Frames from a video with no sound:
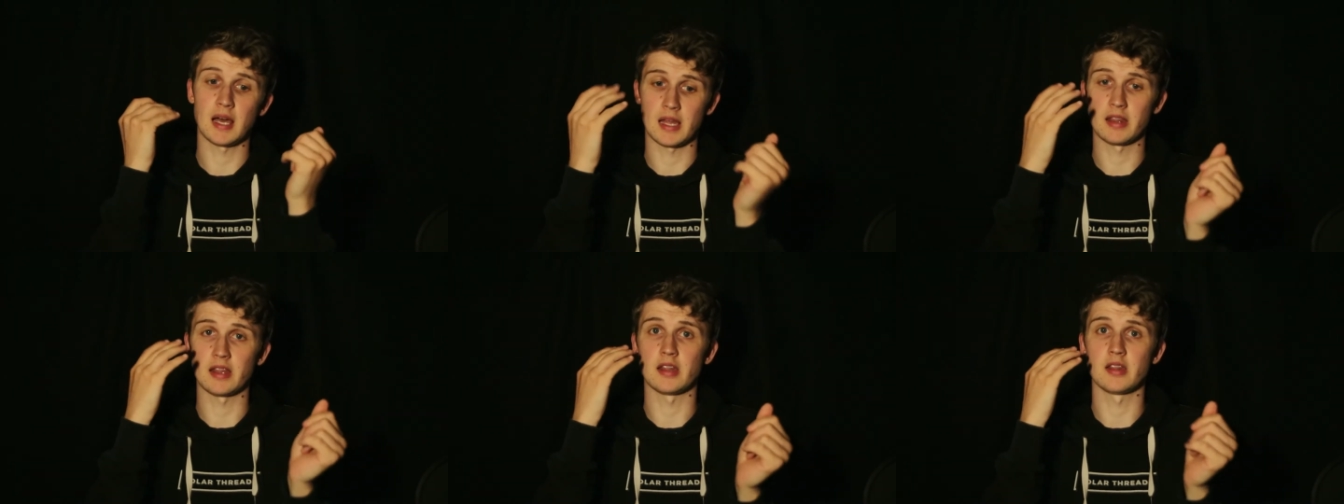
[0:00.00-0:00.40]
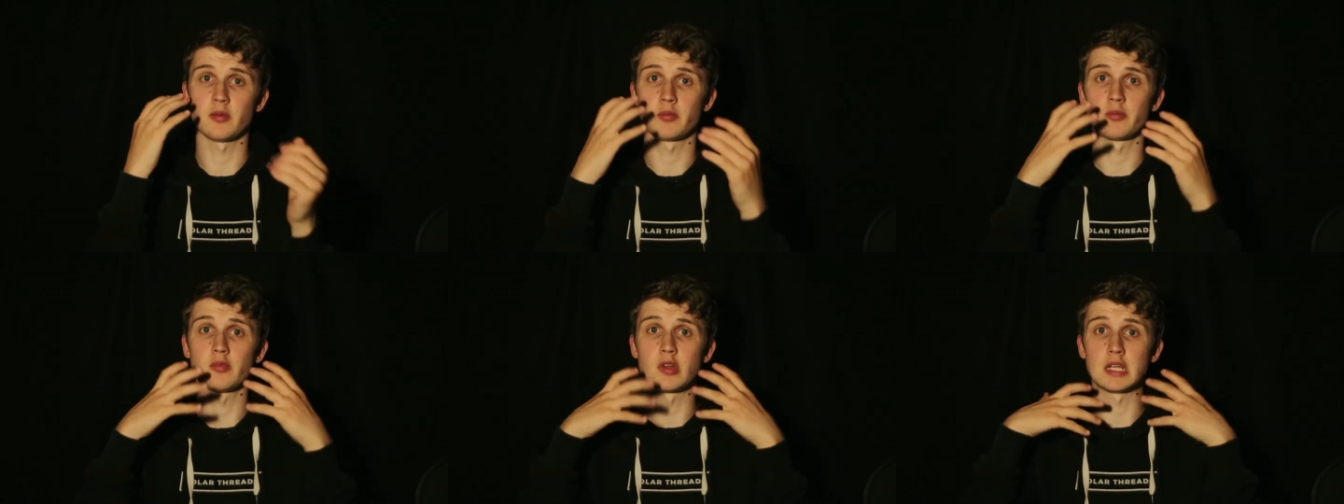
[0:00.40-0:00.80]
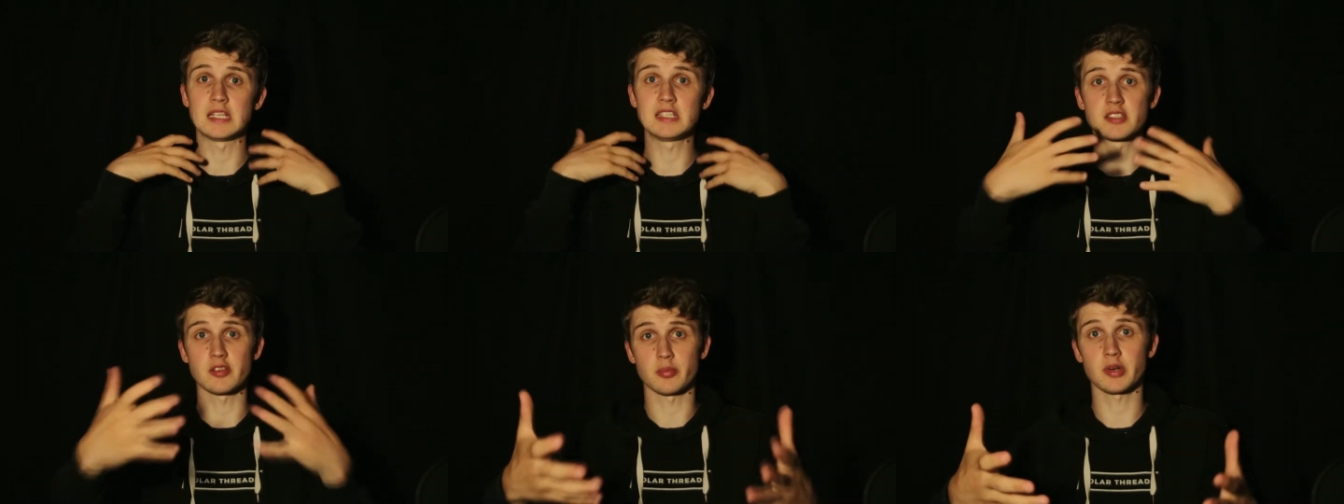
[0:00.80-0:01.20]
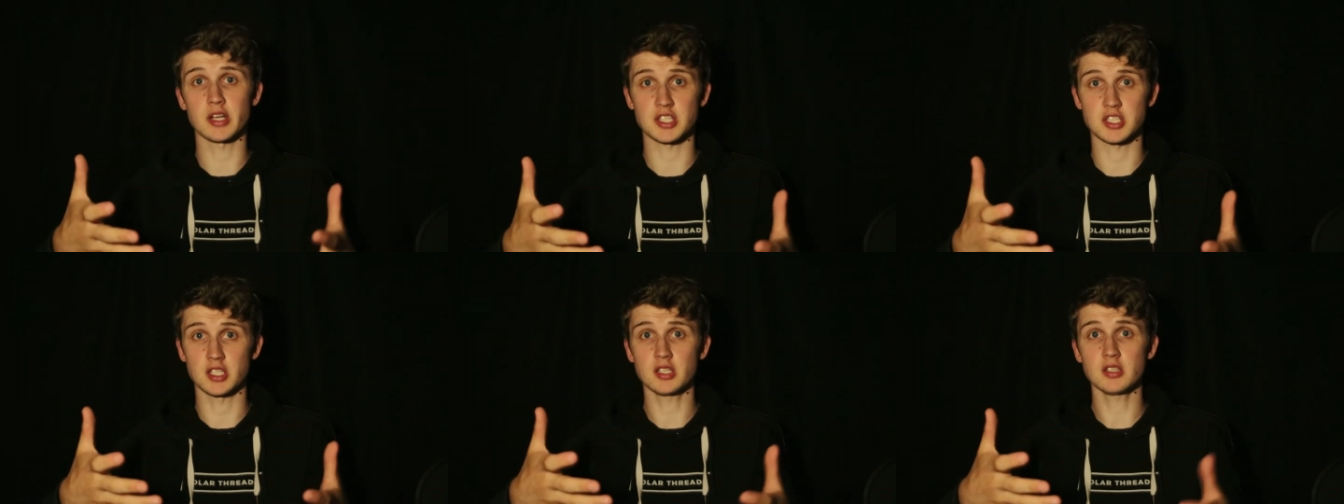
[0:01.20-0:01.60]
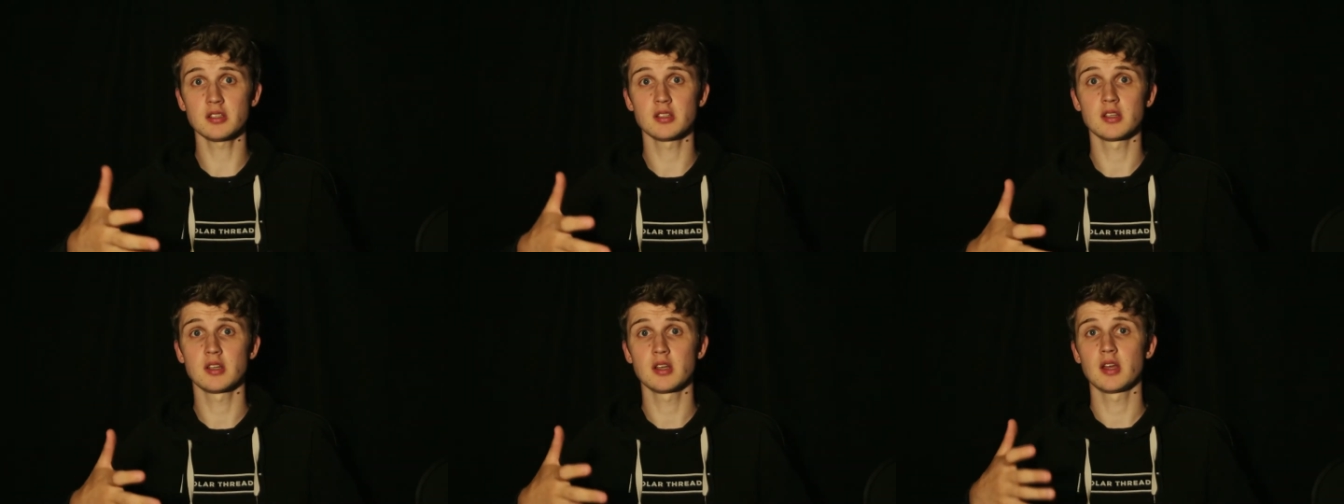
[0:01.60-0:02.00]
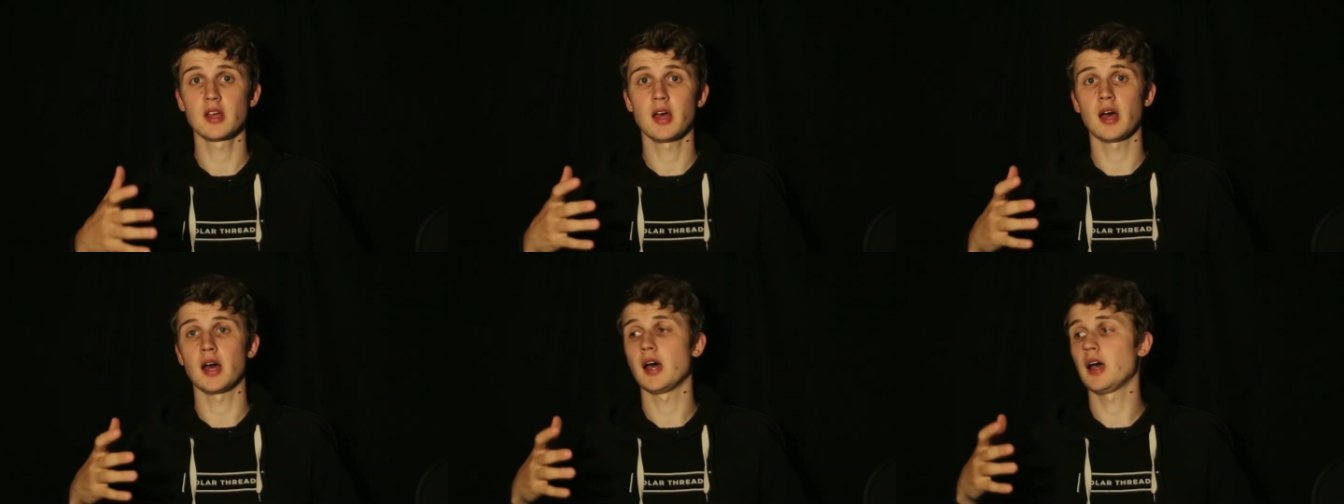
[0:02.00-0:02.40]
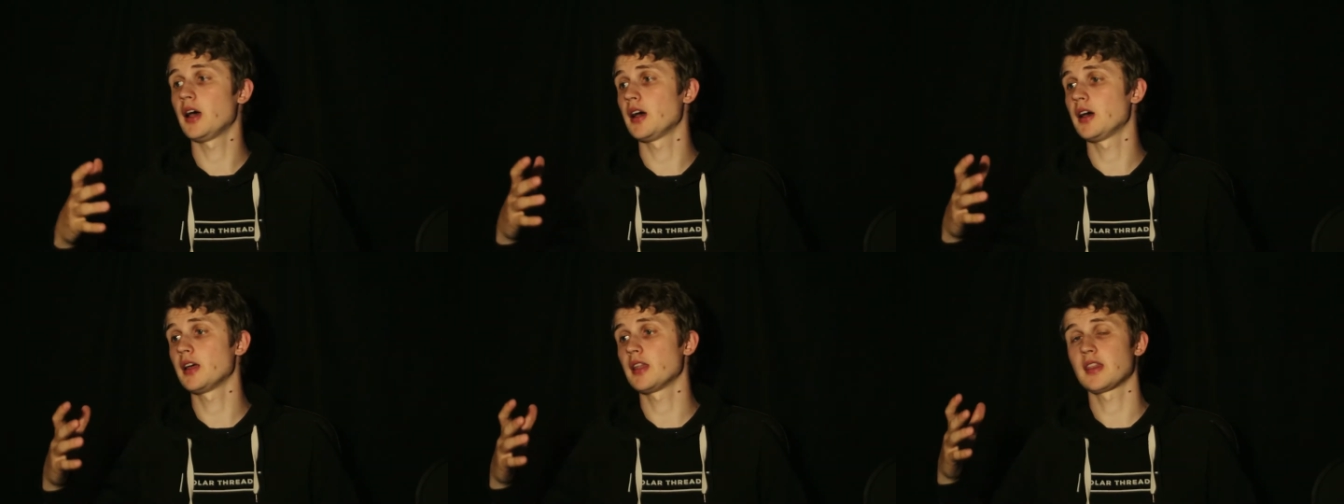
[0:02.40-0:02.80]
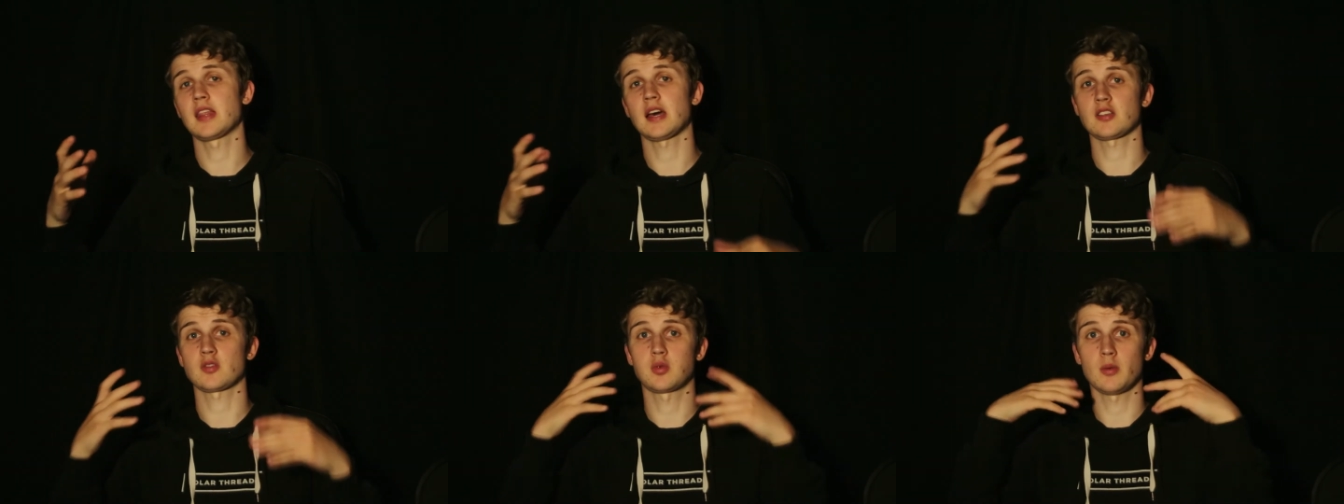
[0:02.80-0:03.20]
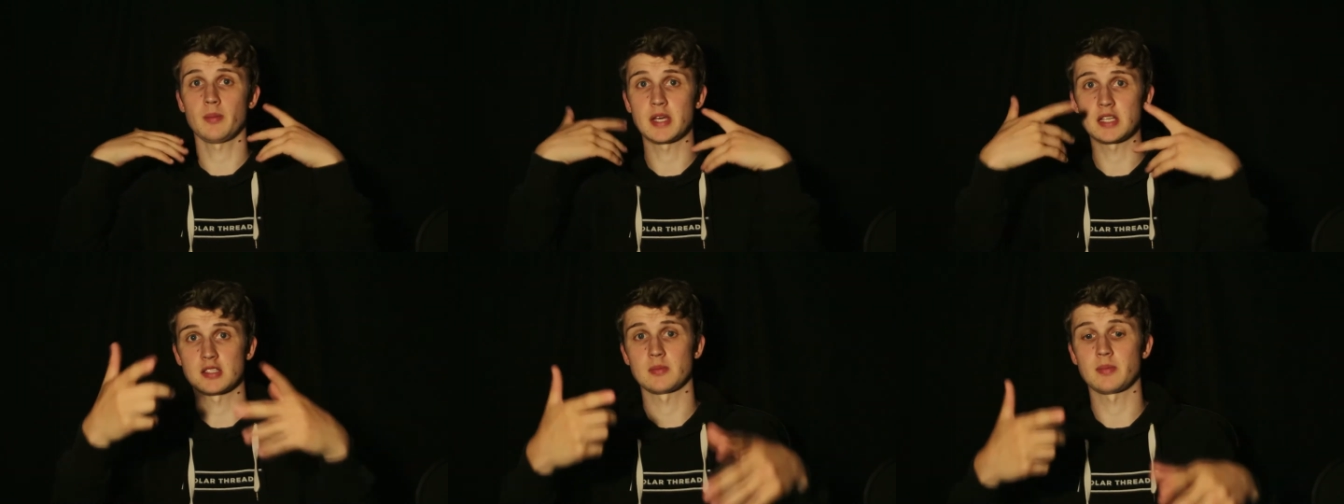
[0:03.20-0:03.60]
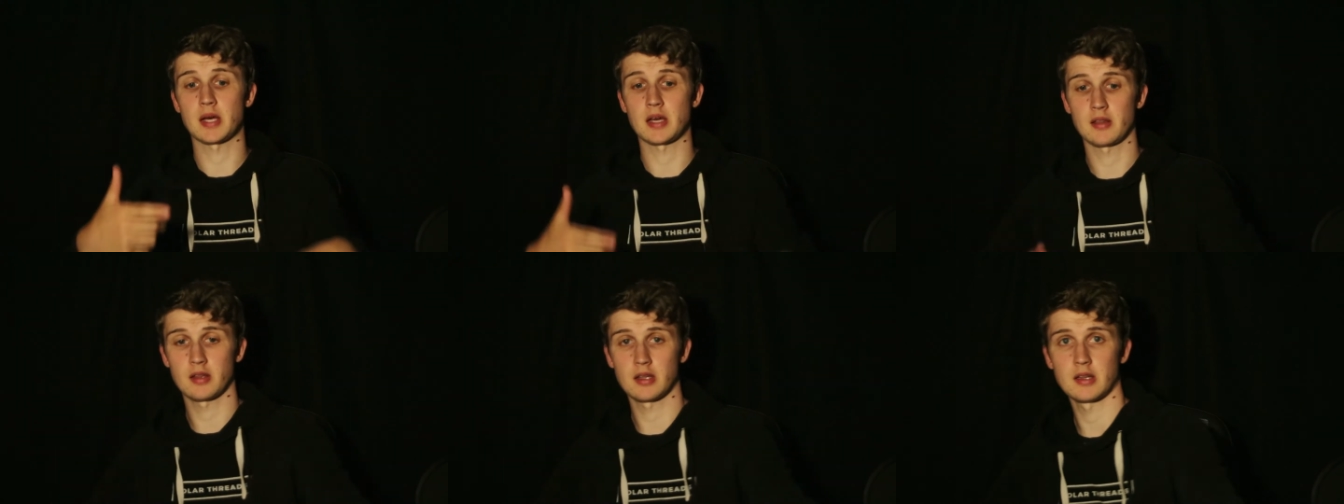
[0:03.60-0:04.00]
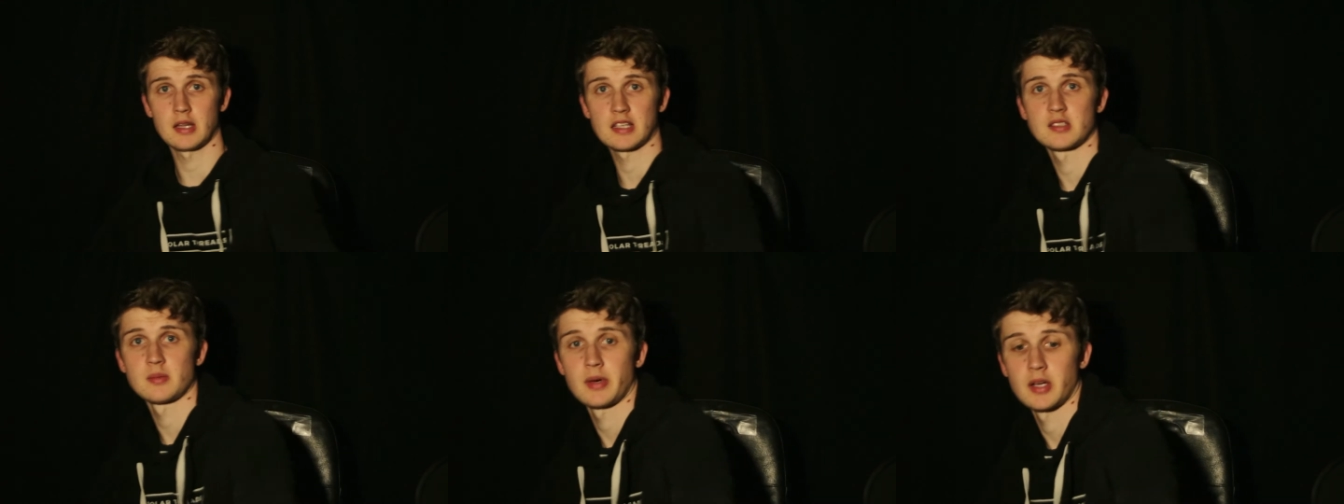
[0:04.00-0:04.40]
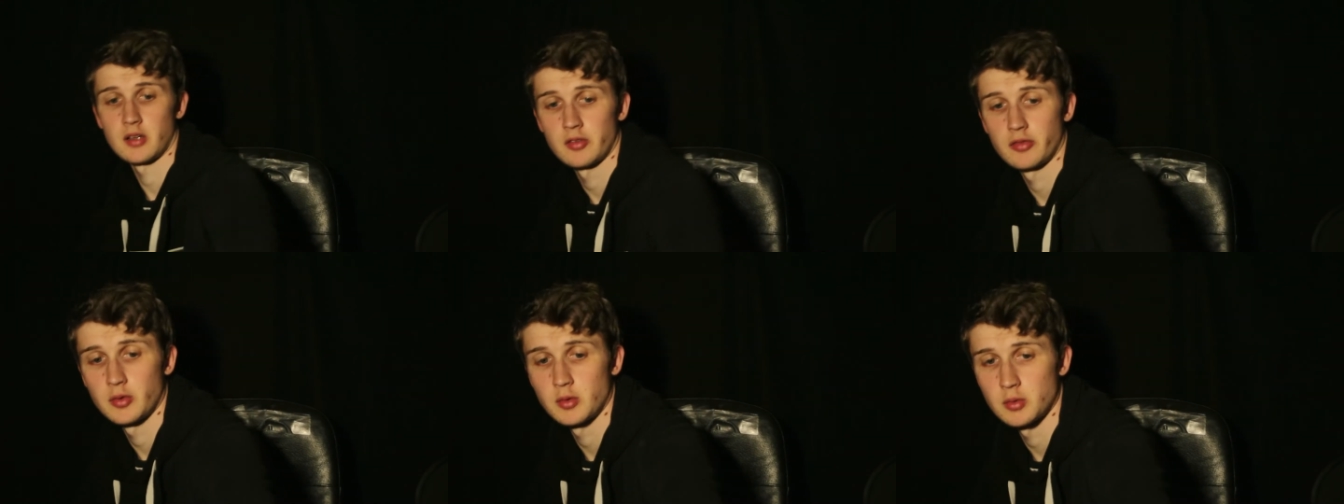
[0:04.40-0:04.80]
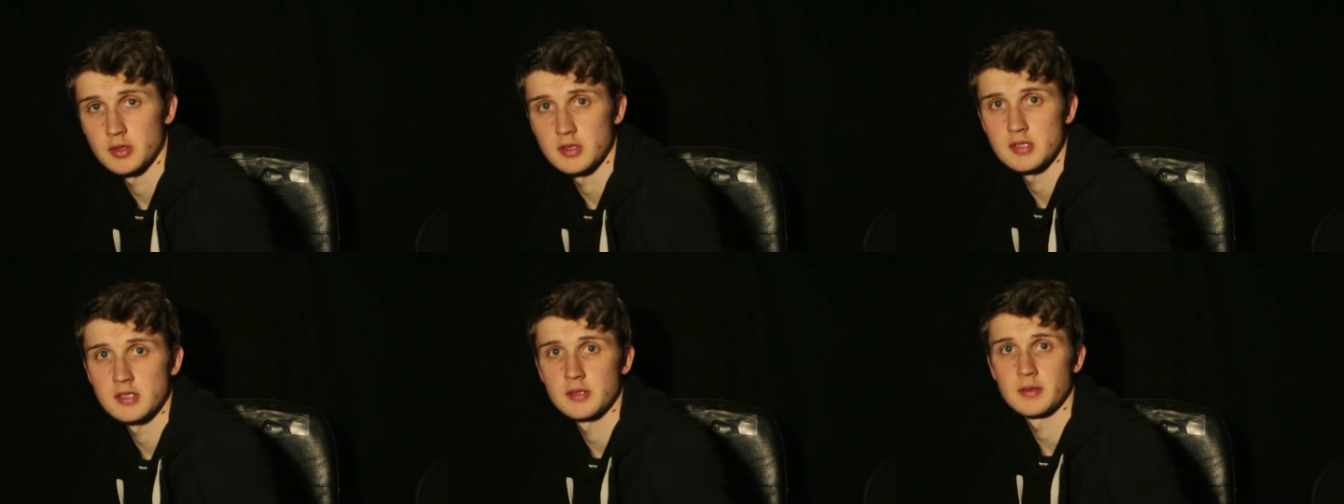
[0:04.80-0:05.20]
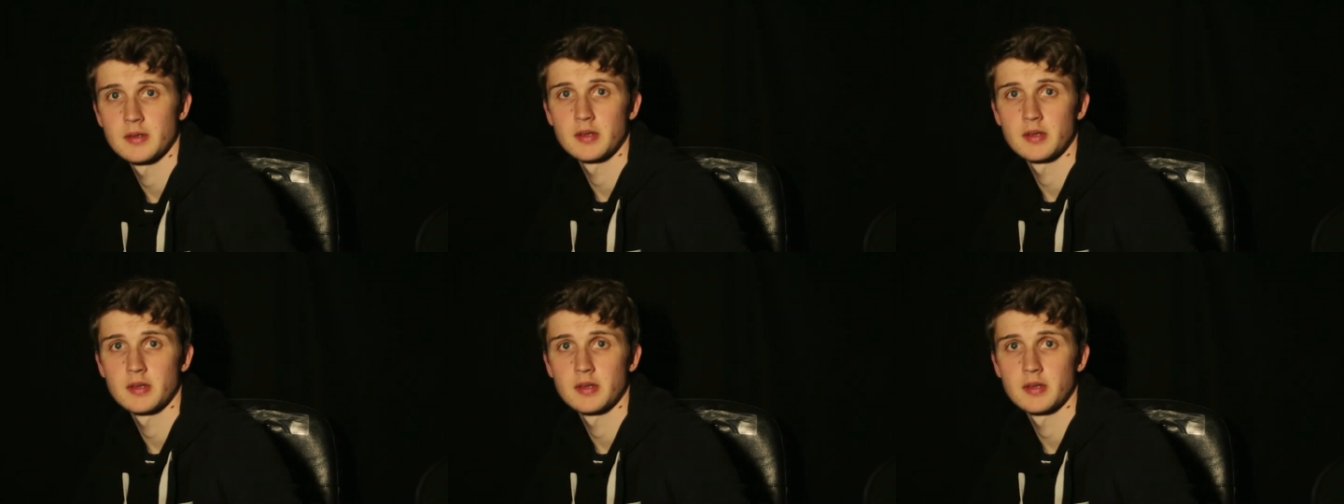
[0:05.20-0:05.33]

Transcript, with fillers: And then the release of pressure uh, that's what makes the bat, last band go forwards.